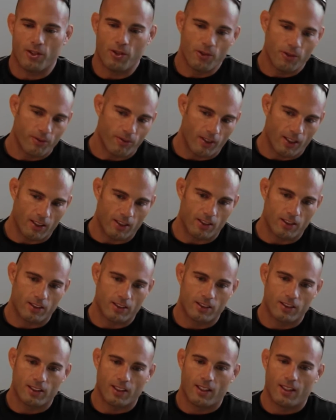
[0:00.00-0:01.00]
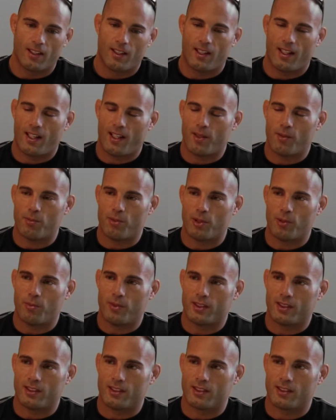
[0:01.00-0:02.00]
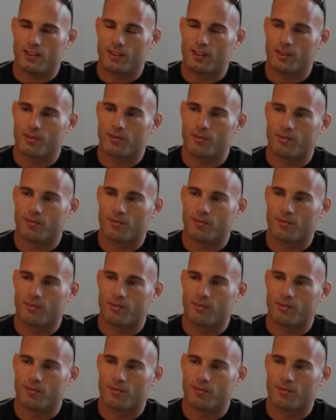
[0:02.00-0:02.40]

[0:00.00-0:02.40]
new fighters and build business.